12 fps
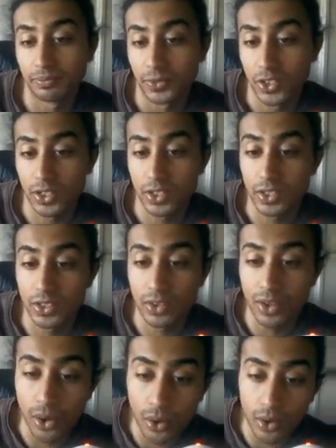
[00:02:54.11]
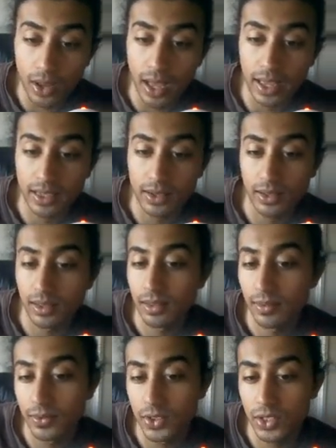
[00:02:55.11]
Just know
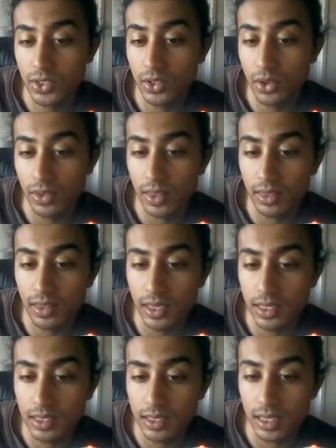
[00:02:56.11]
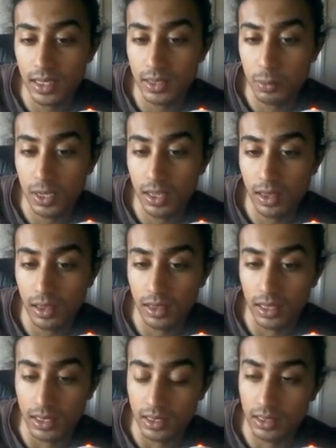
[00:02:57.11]
that this is bigger than
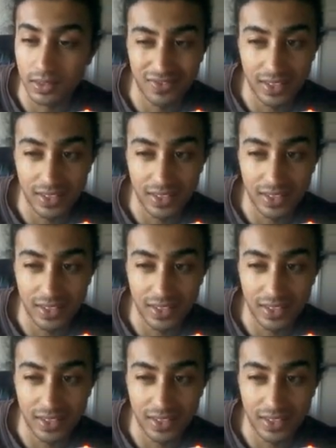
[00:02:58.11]
this.